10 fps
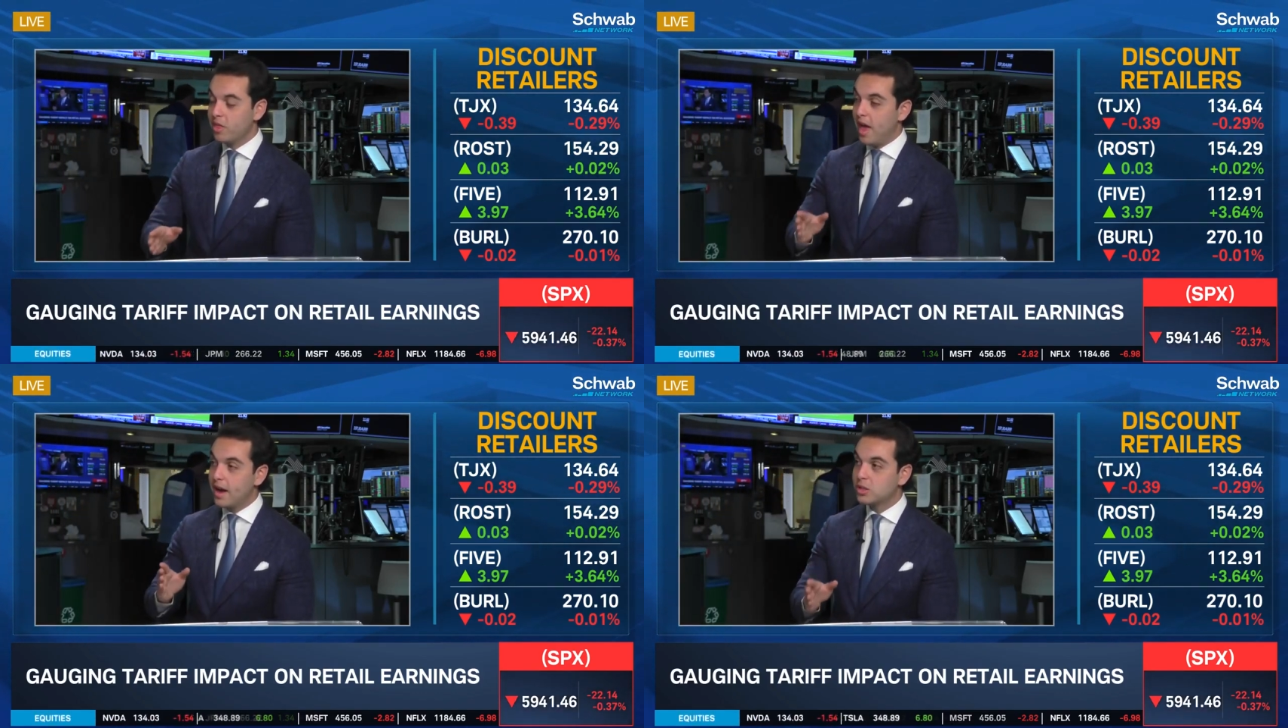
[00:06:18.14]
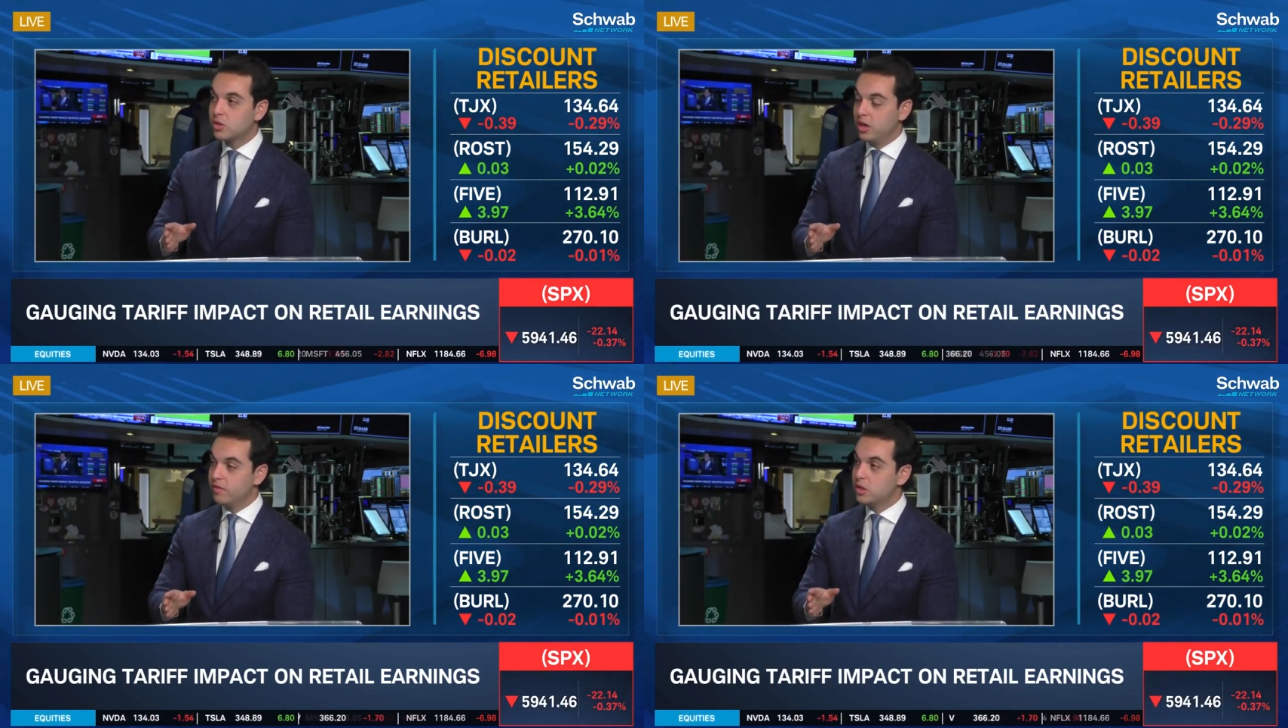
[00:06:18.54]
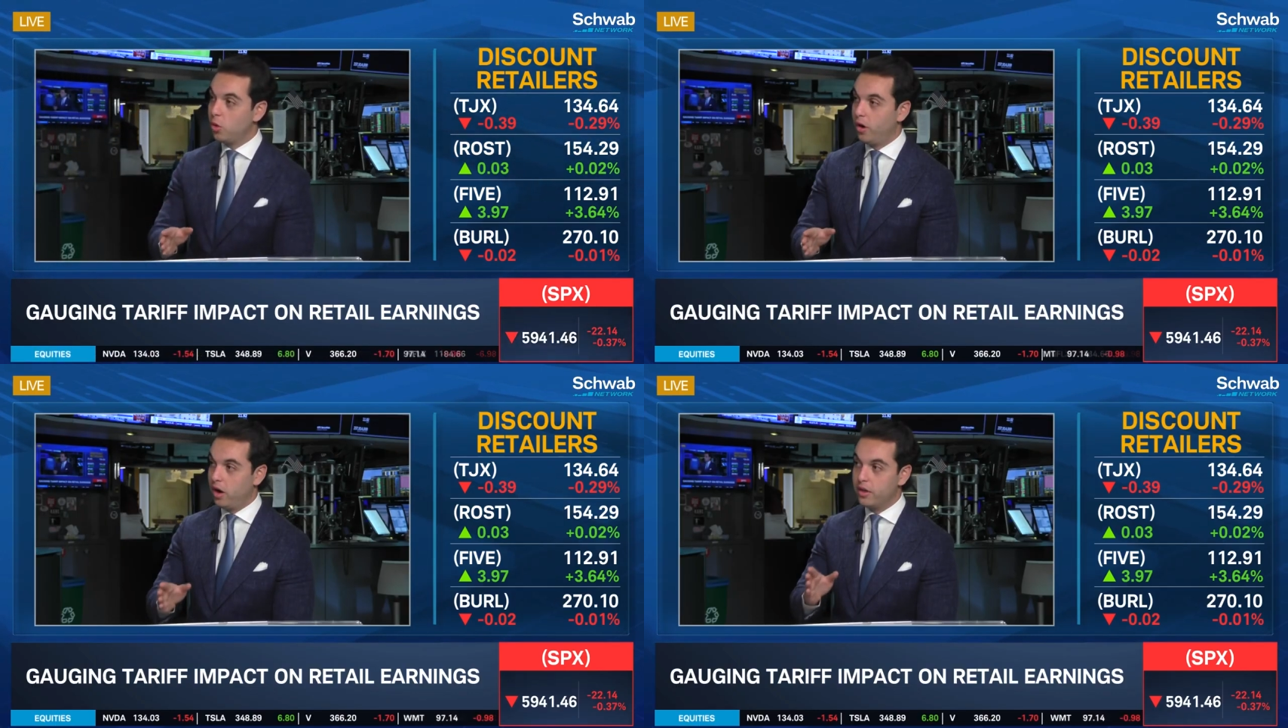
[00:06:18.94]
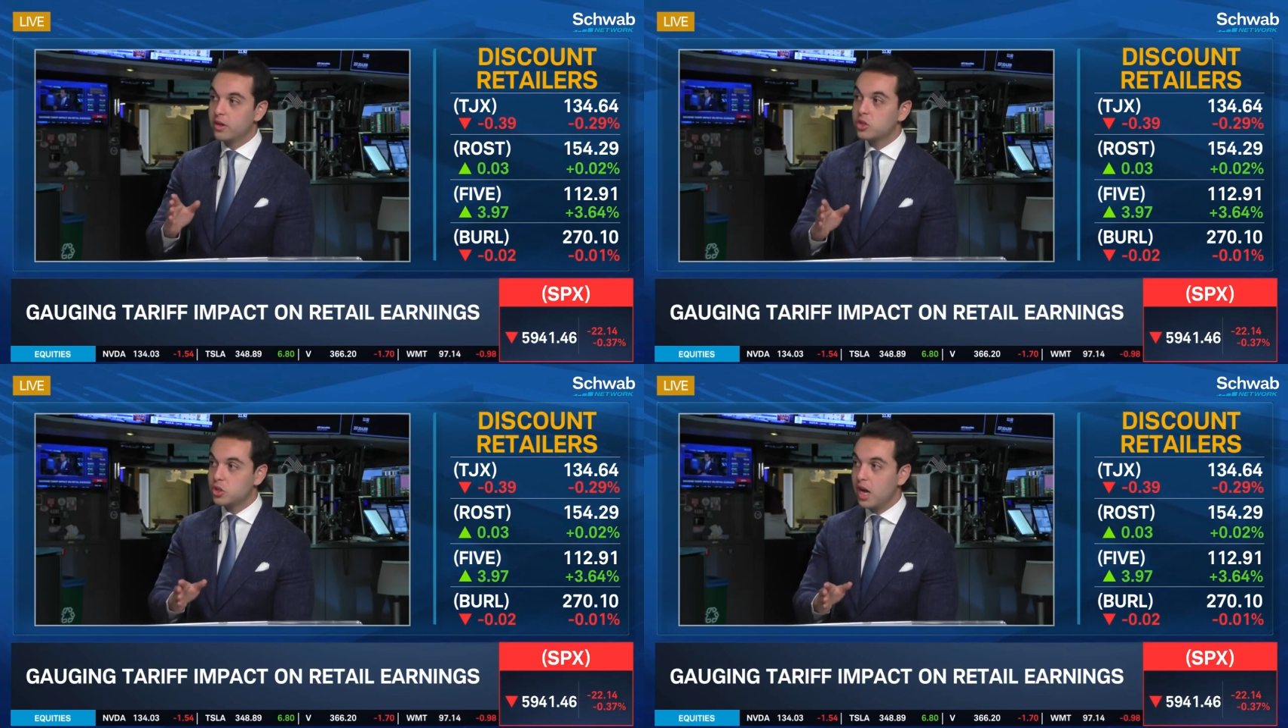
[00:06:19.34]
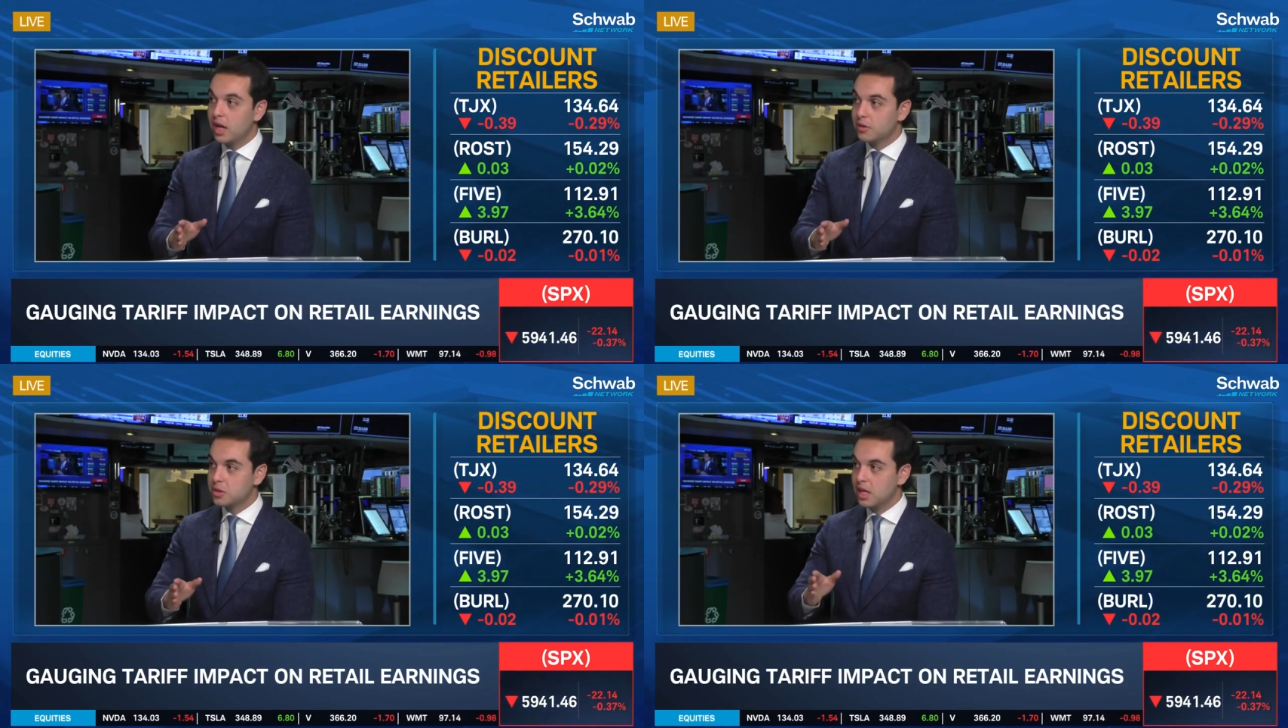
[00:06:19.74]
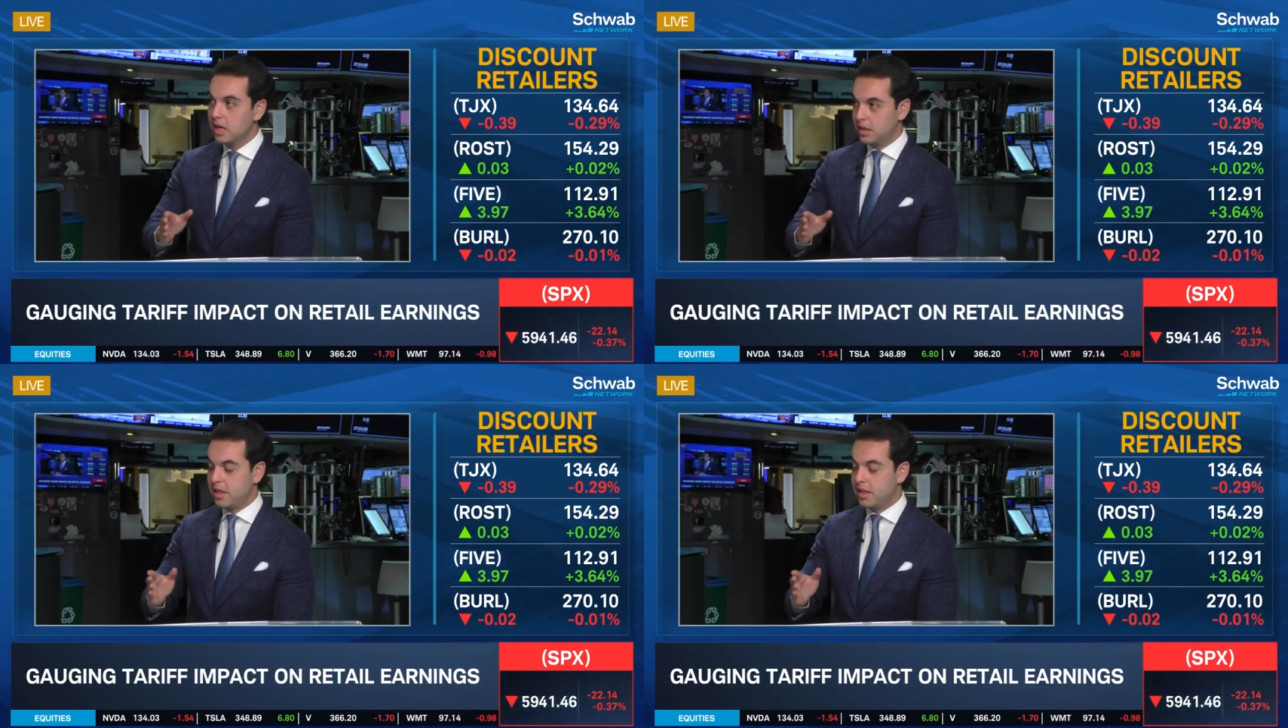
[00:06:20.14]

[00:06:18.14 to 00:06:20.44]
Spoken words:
with extra inventory on their shelves